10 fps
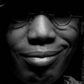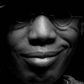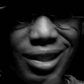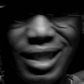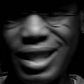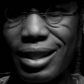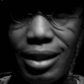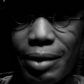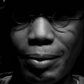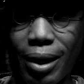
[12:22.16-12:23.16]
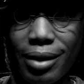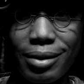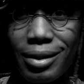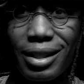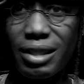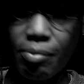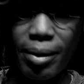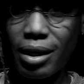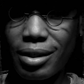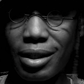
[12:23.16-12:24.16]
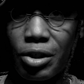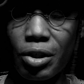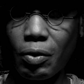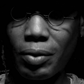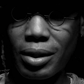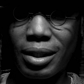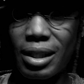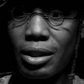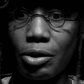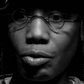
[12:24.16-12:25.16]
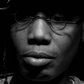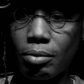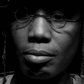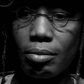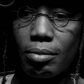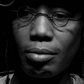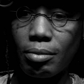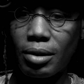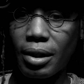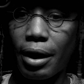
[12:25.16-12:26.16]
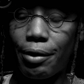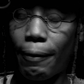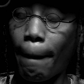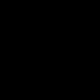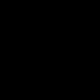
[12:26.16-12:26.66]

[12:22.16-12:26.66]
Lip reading: seasonally wise. It doesn't even make sense on a seasonal scale.